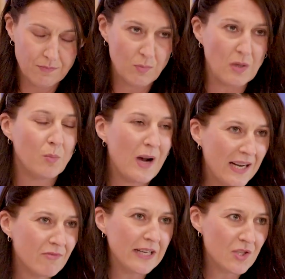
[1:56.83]

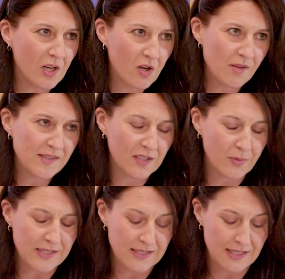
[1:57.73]
wide-reaching
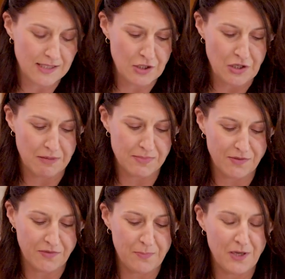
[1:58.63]
consequences in terms
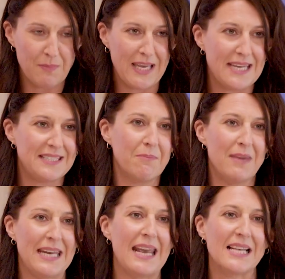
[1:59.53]
of permeating
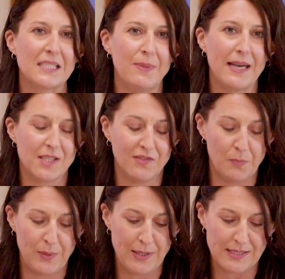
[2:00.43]
many aspects of a
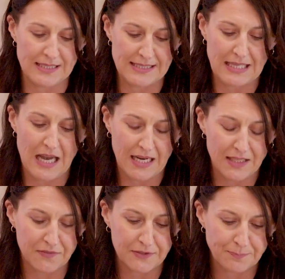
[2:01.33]
person's
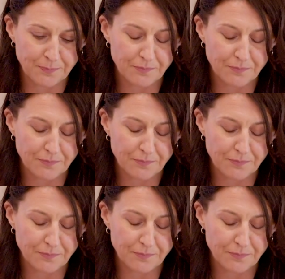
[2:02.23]
life